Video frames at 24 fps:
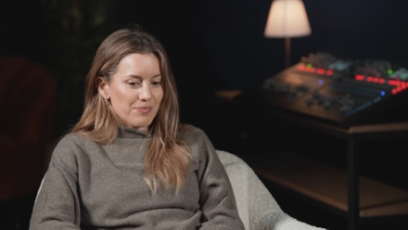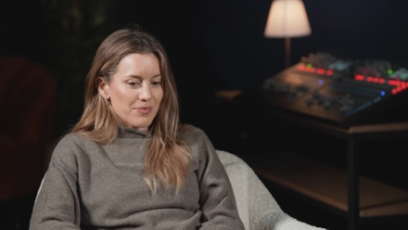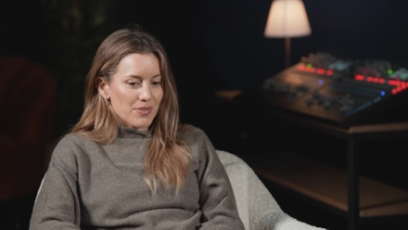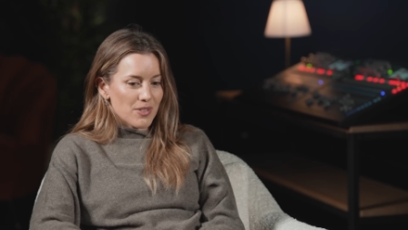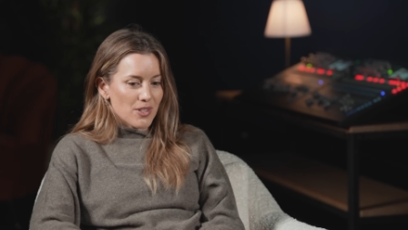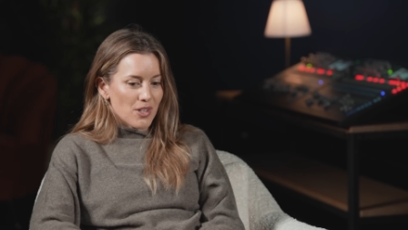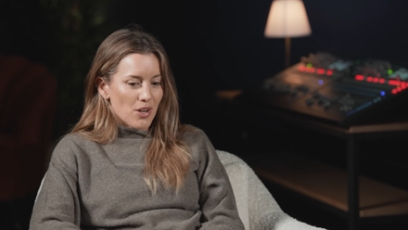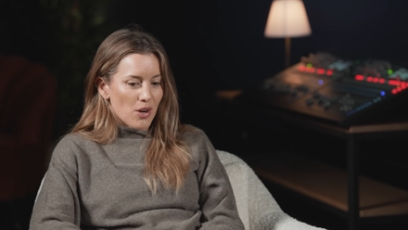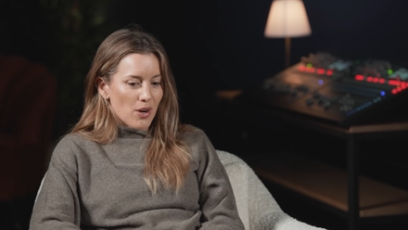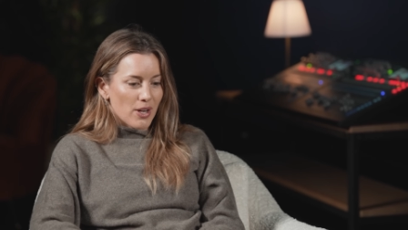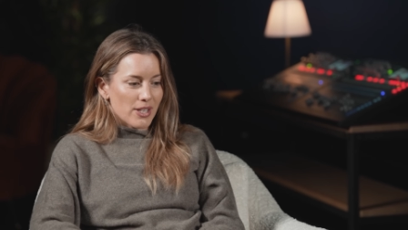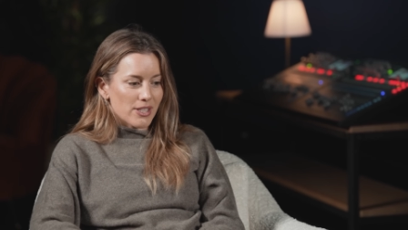you
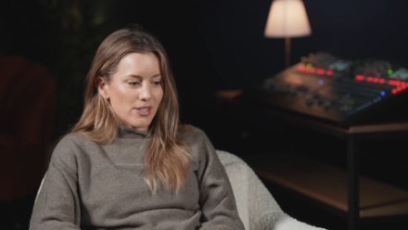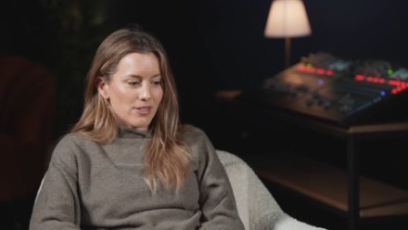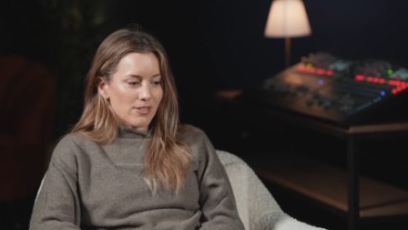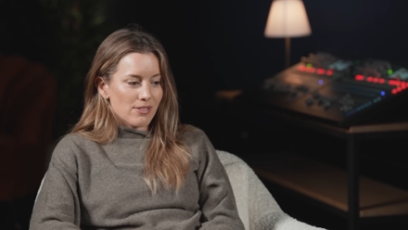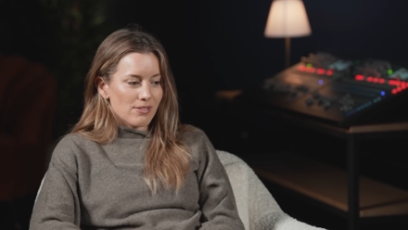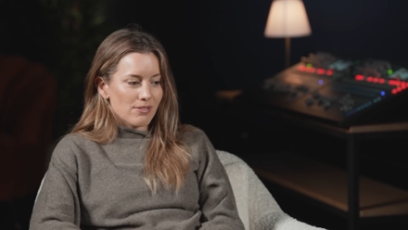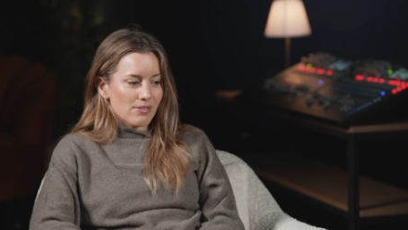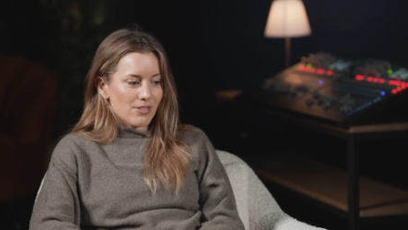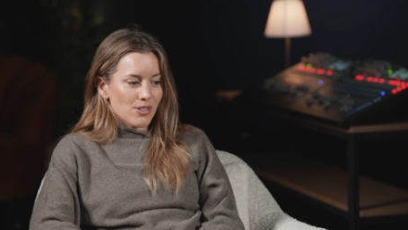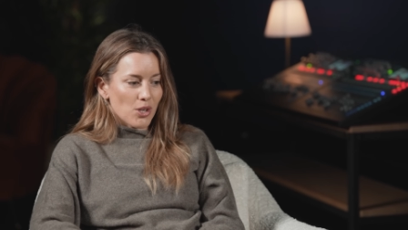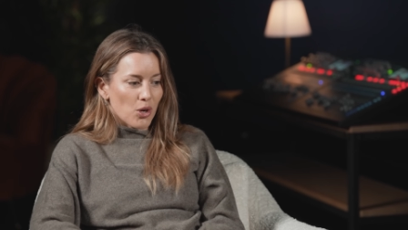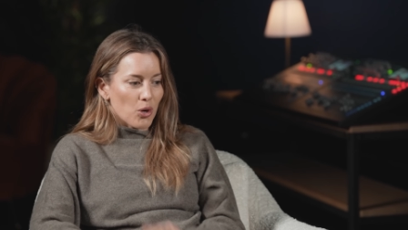know, I
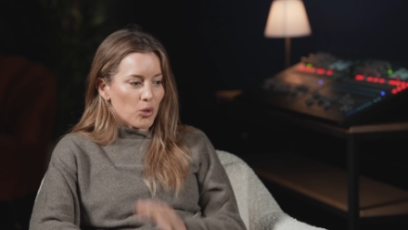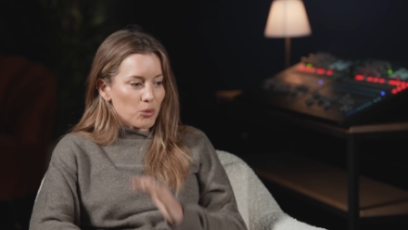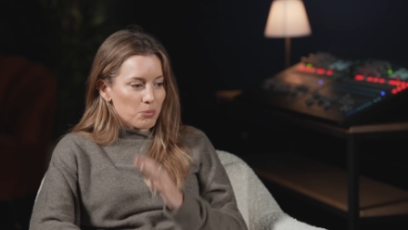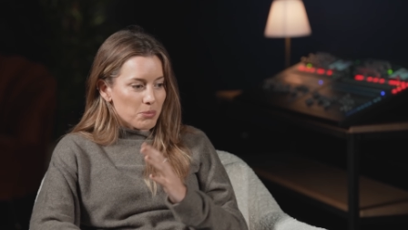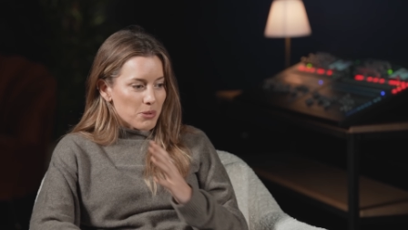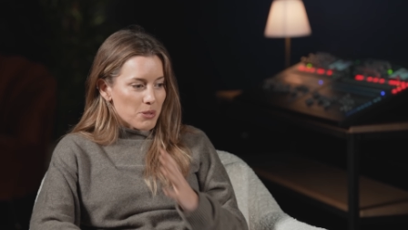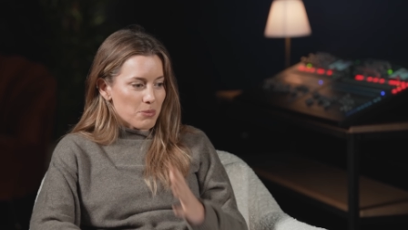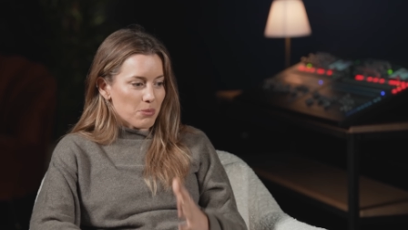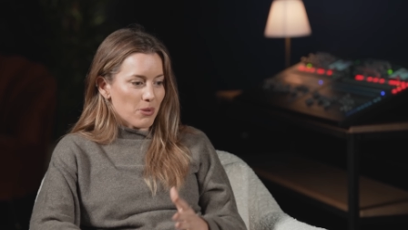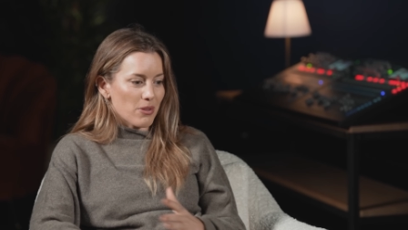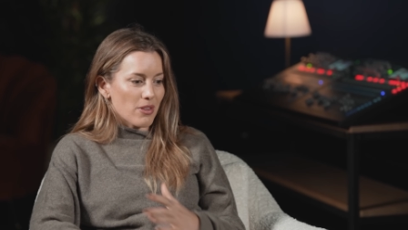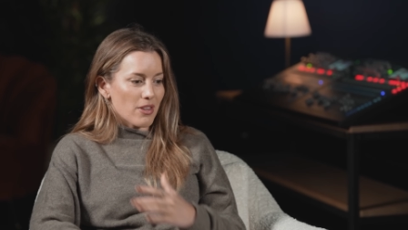told
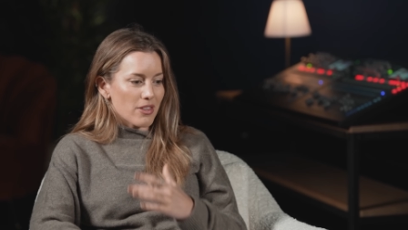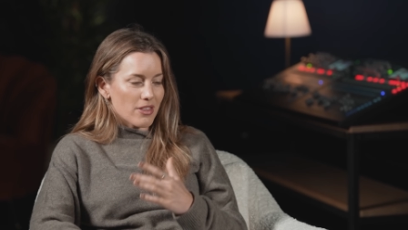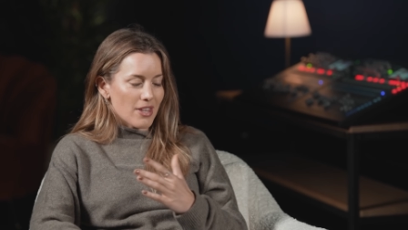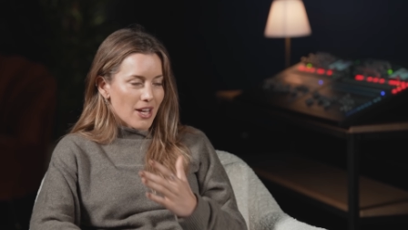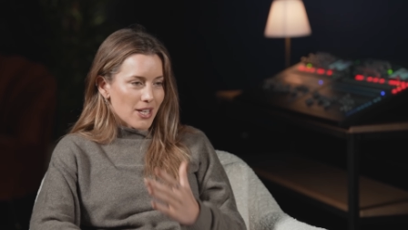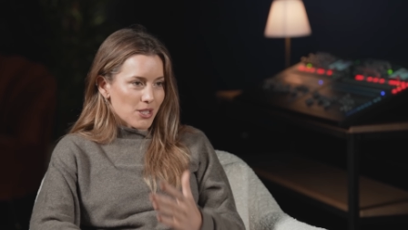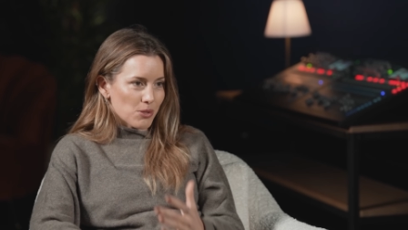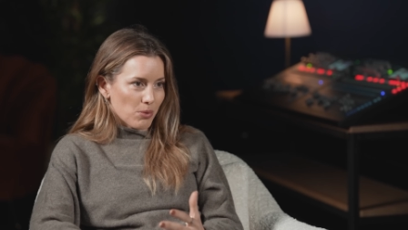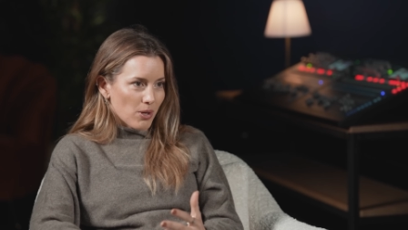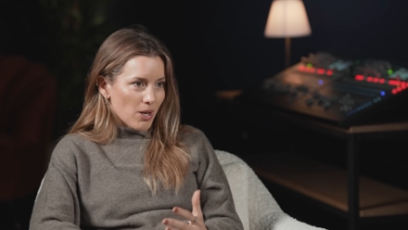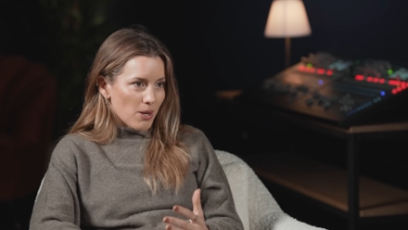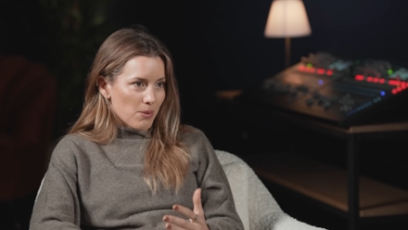people that
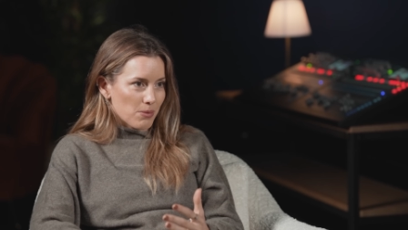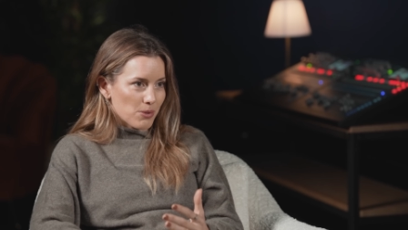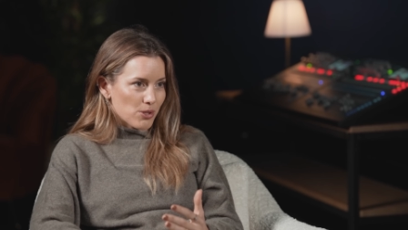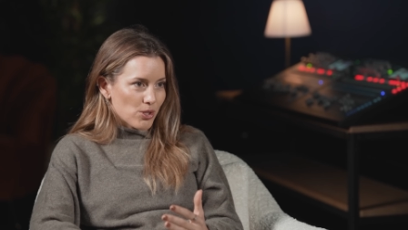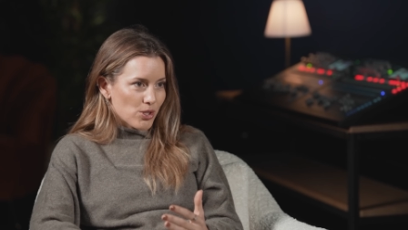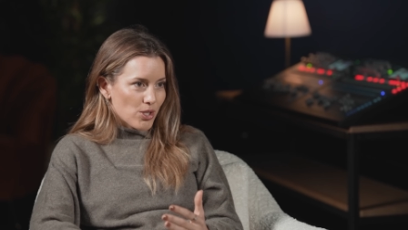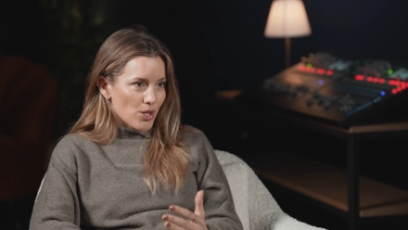that's what I was